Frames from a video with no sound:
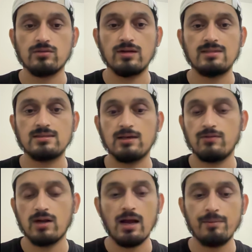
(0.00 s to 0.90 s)
let's say
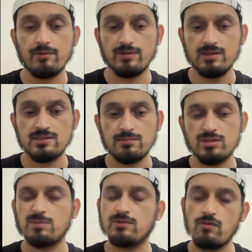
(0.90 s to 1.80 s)
we are happy with this
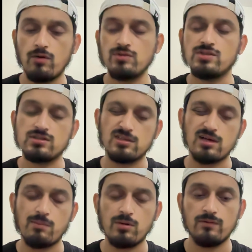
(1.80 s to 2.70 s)
image, but we want to change a
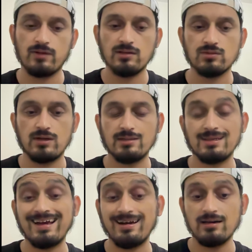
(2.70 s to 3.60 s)
couple of things. So let's
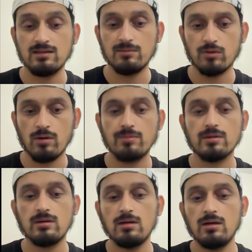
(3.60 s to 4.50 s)
edit the prompt.
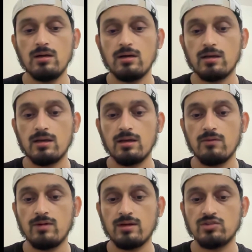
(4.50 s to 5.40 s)
Here
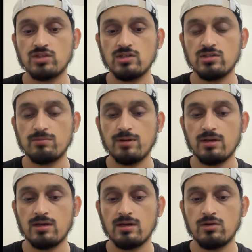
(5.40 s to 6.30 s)
we can change
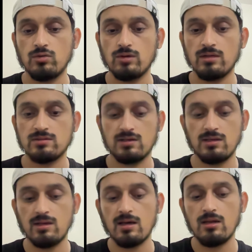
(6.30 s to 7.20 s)
pink hair to, yes, say
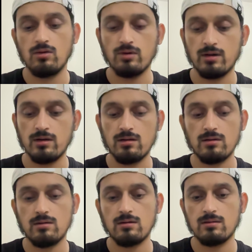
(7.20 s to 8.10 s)
yellow hair.
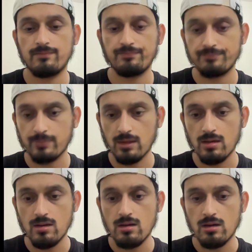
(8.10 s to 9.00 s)

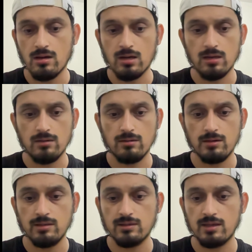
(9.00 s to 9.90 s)
And
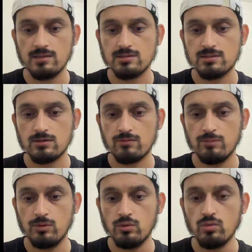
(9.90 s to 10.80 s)
in case of
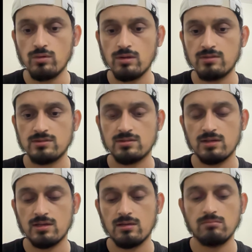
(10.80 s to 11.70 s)
blue, let's
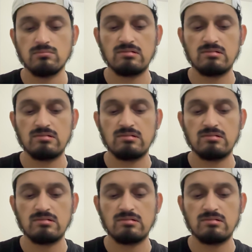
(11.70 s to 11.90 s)
say